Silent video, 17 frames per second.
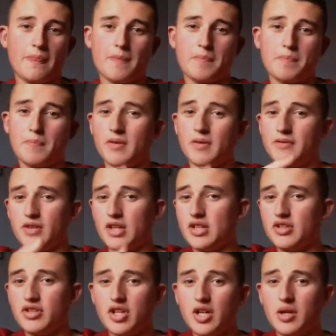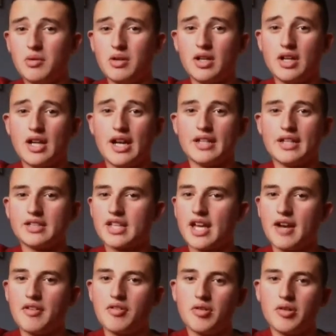with like Noah and
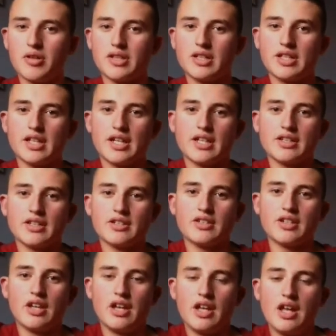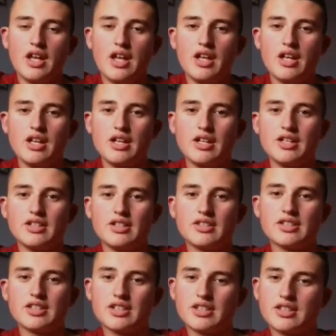Carol at the end.
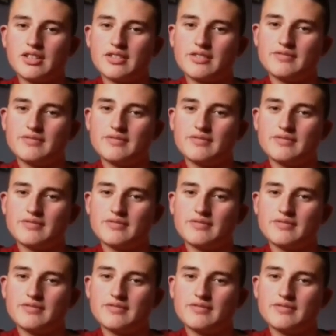So